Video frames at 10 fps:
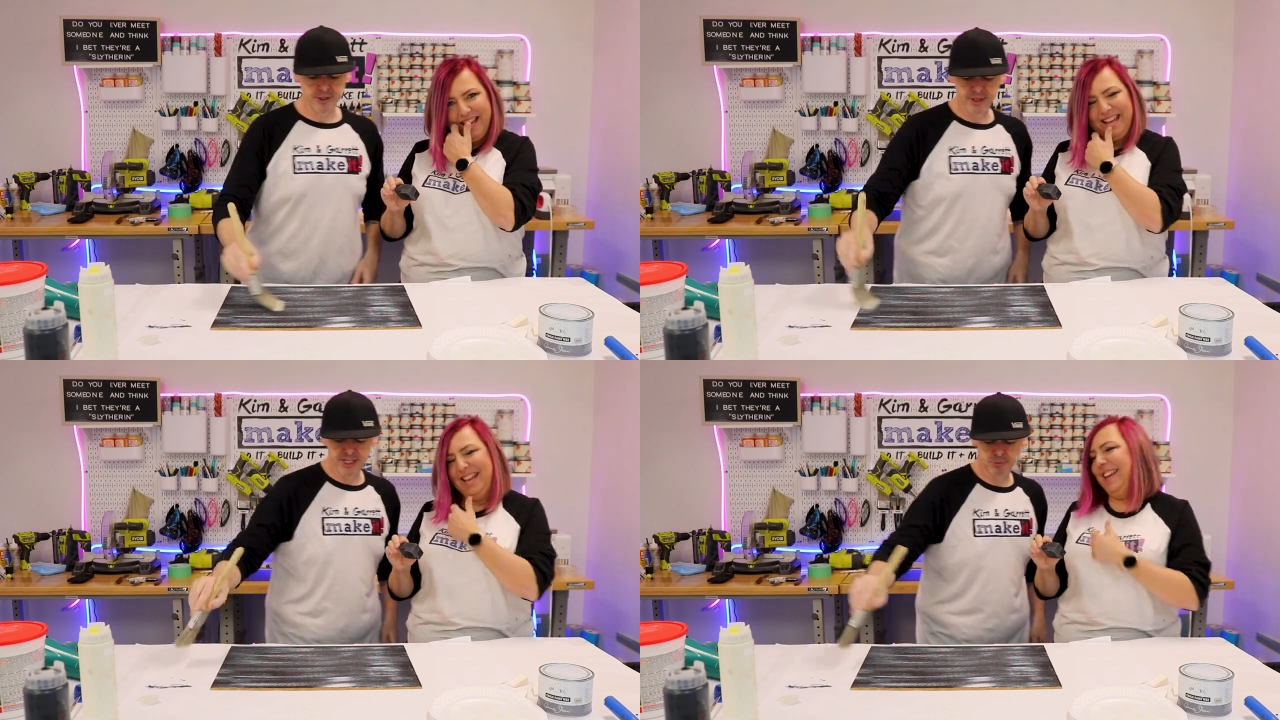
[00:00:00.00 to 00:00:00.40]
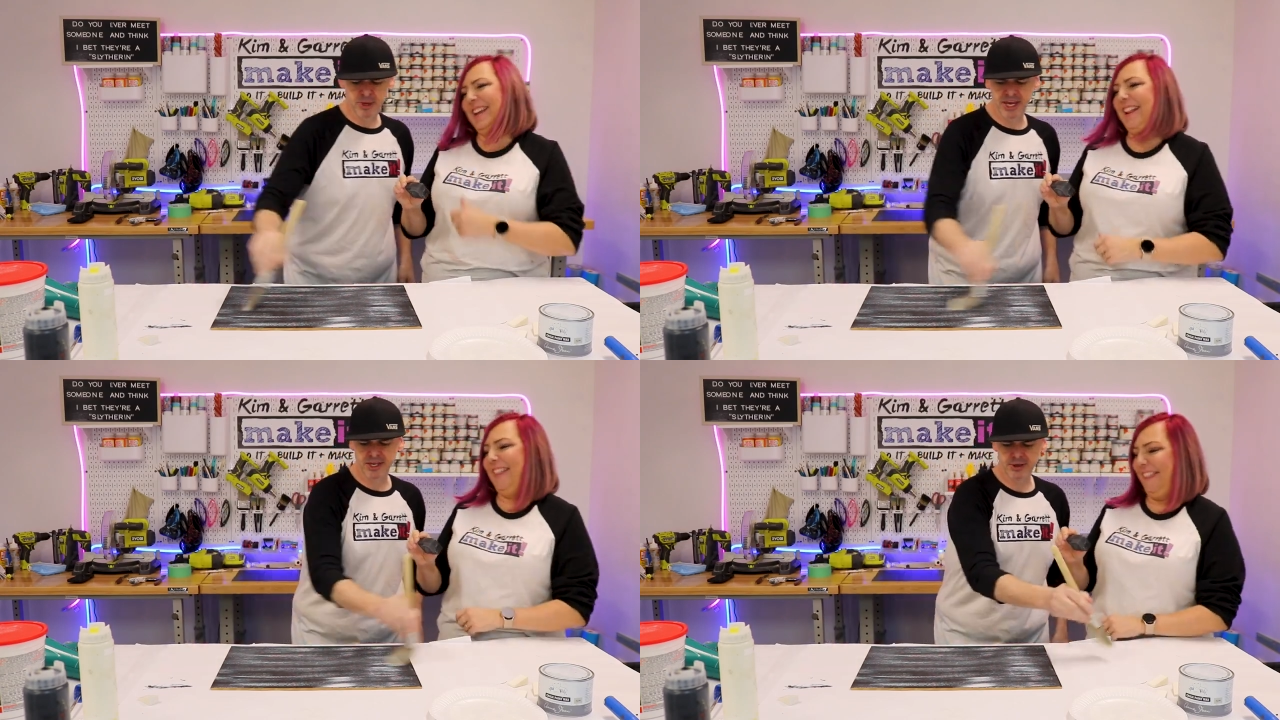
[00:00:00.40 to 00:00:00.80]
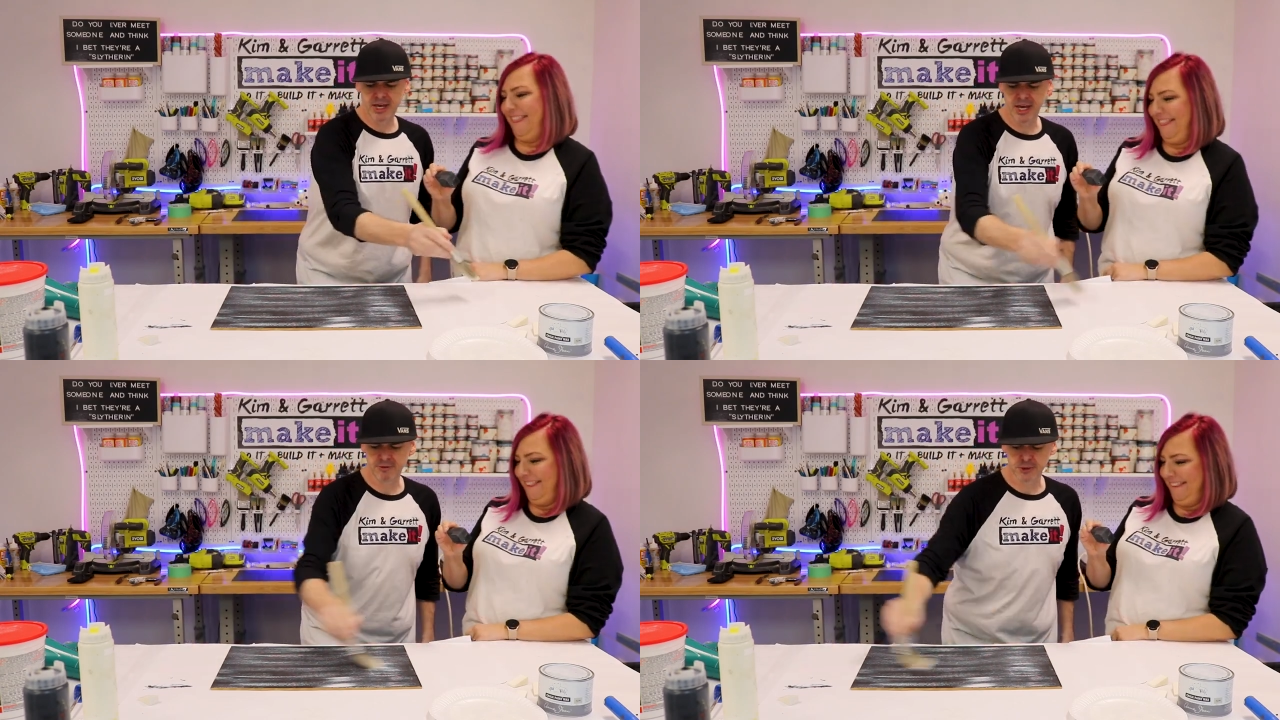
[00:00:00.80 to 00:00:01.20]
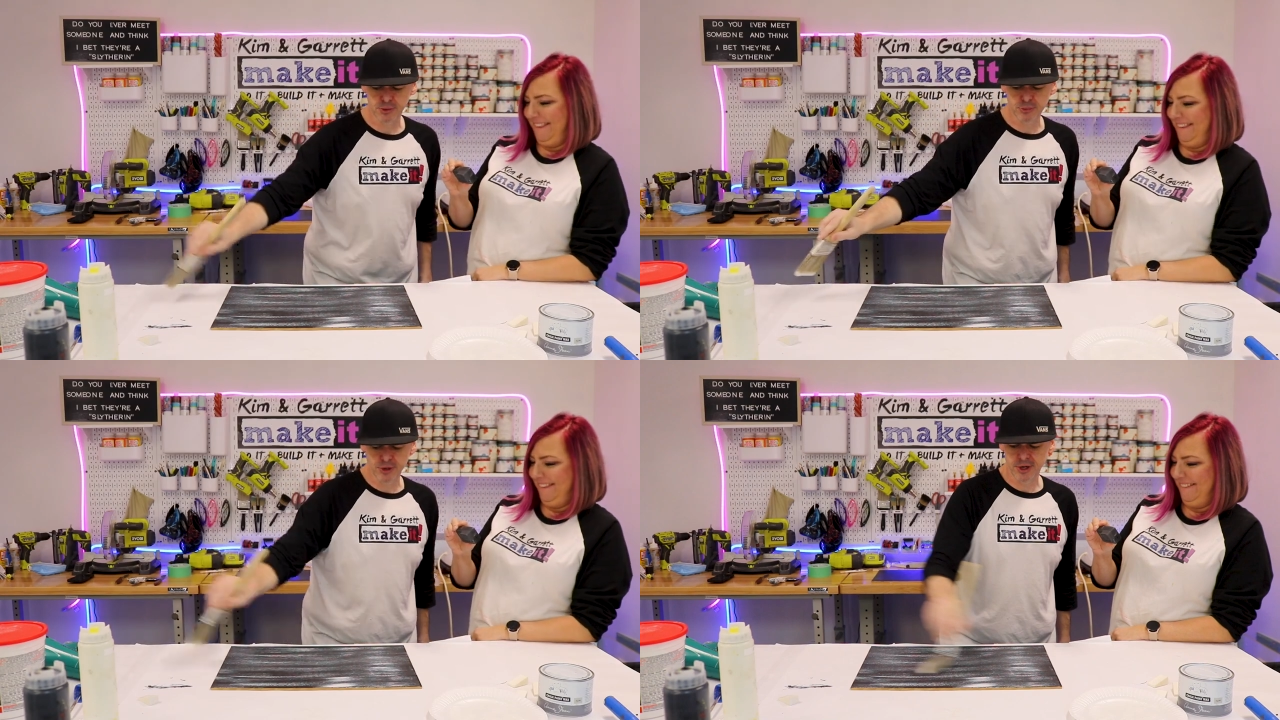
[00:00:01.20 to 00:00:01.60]
Speaker 1: The less paint you have on your
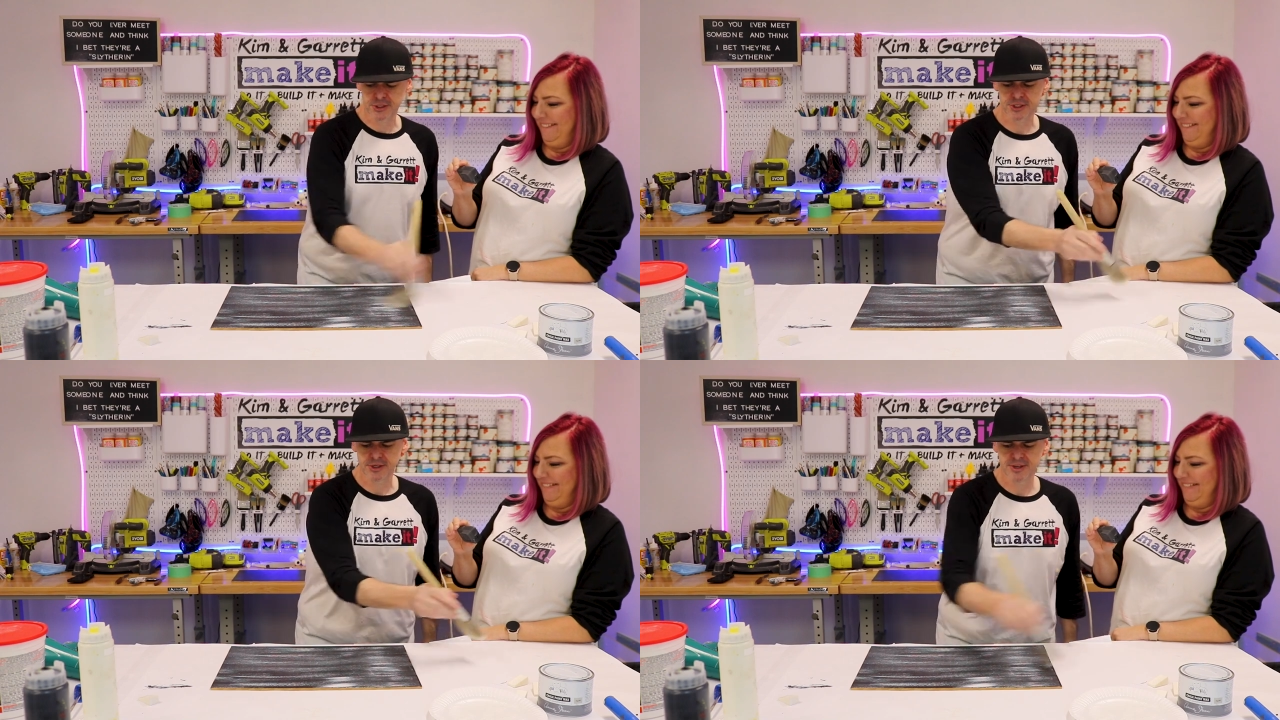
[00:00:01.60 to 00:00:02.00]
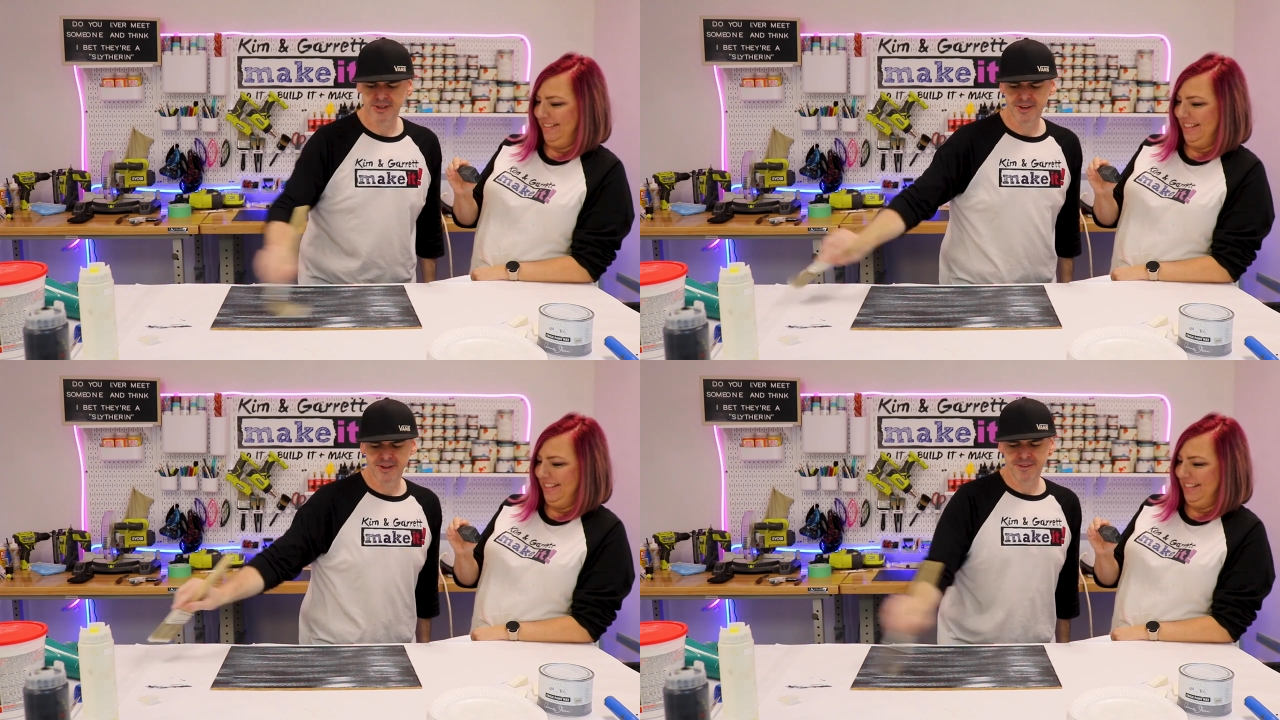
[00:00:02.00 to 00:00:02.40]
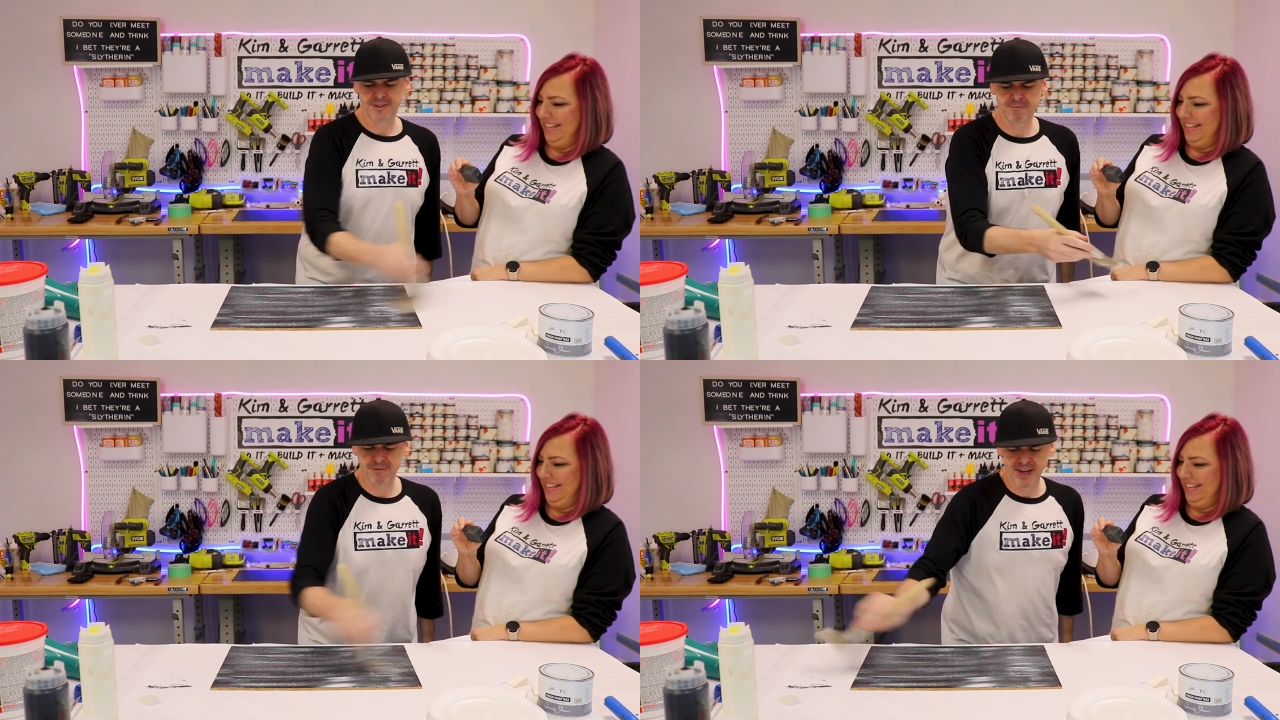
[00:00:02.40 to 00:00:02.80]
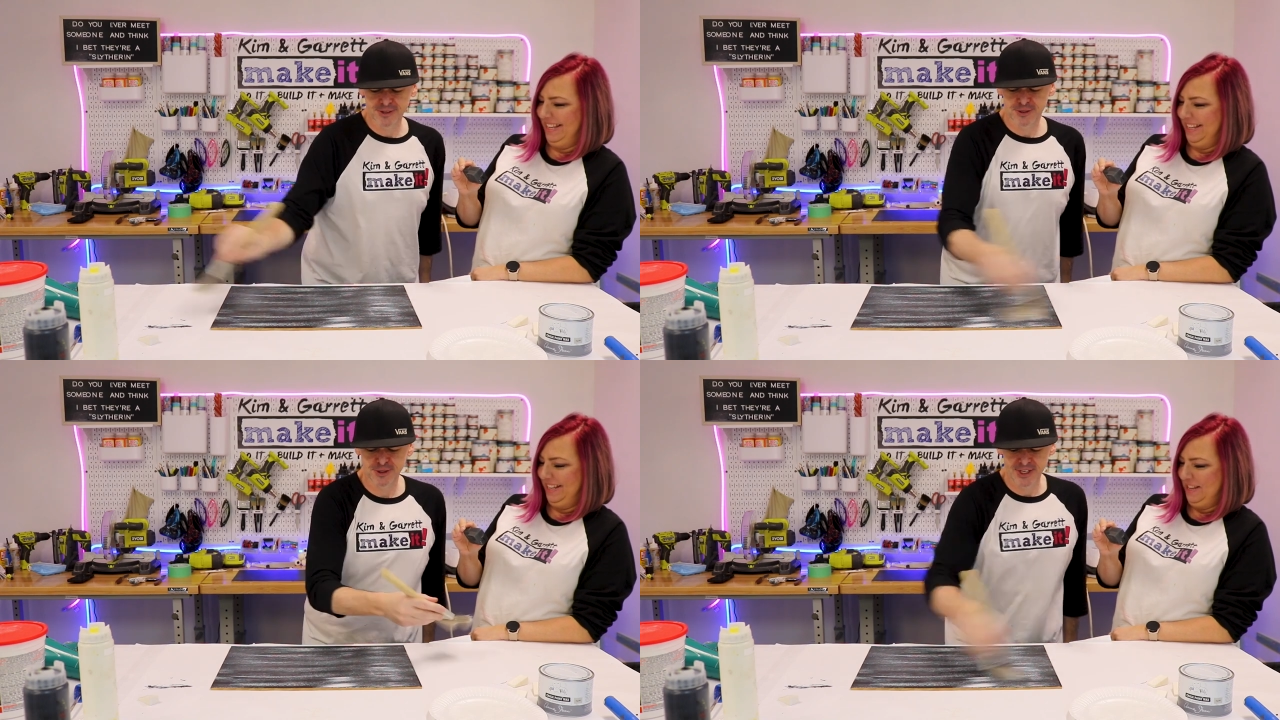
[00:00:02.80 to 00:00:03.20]
brush, the
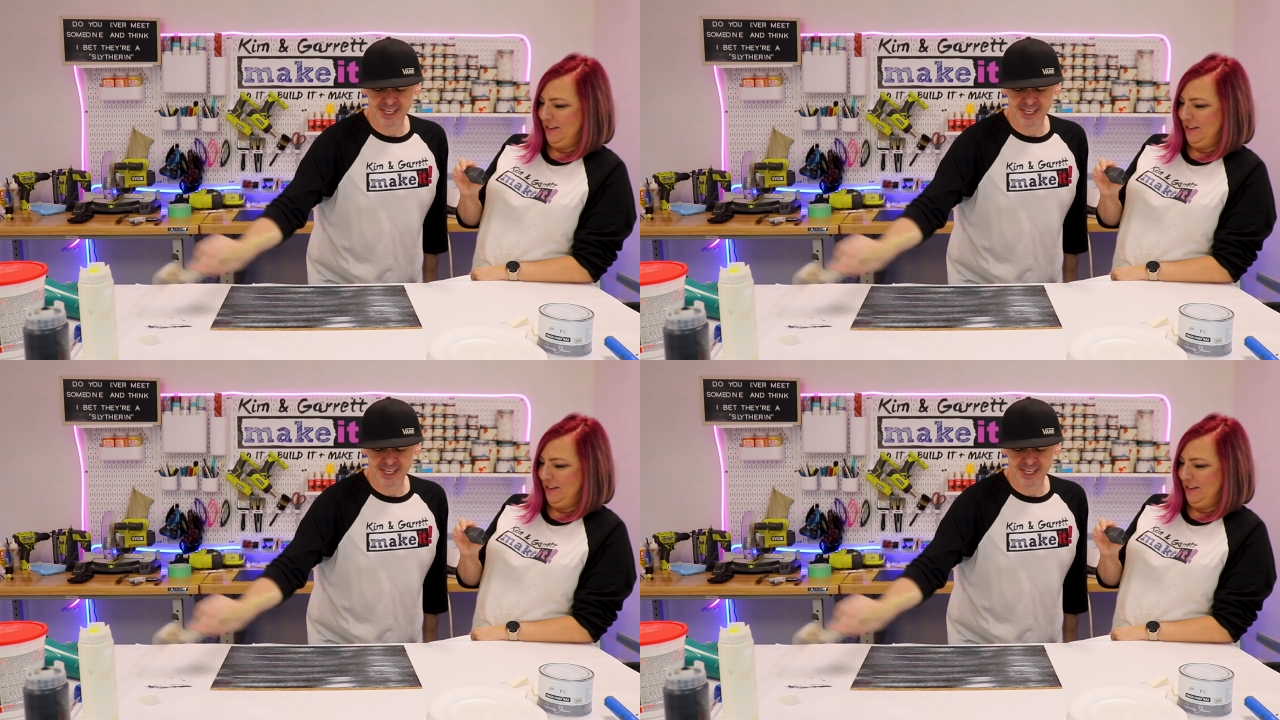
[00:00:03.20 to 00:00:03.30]
faster you